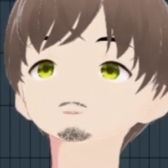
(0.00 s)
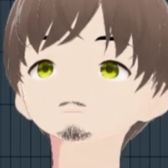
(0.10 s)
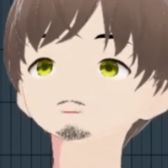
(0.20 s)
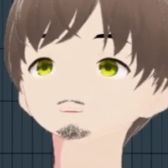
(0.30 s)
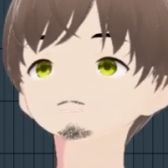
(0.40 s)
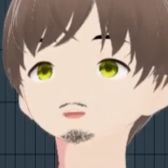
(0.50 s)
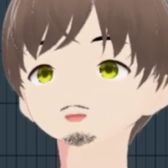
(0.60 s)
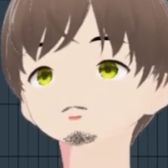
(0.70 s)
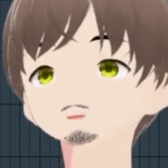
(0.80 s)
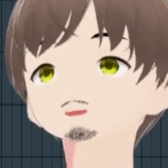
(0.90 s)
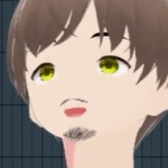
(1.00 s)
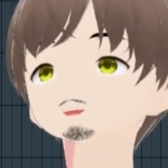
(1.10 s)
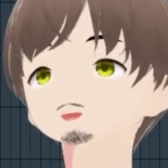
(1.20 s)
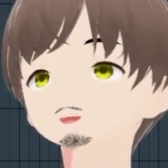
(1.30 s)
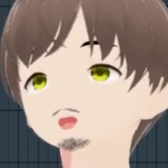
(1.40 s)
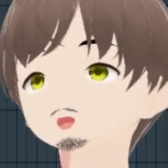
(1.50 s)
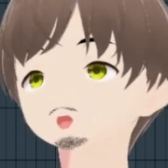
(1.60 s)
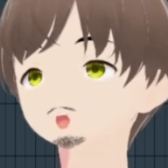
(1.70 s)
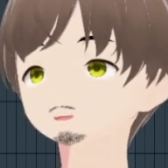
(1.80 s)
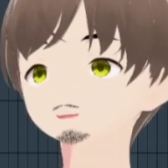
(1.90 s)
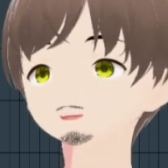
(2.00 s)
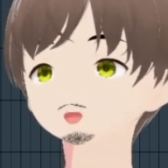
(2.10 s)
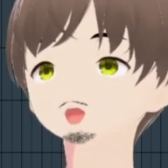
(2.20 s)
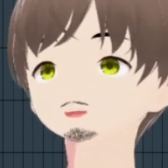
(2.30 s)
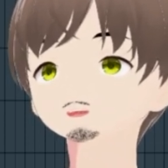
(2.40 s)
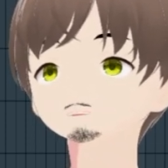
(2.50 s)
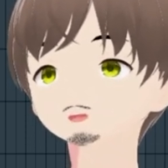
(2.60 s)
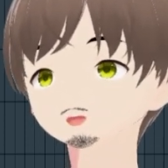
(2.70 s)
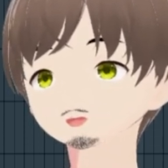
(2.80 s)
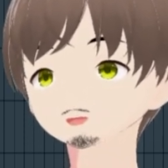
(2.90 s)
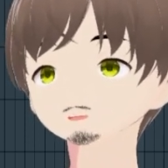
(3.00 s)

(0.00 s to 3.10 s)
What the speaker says: and see where it's hitting the most on this meter.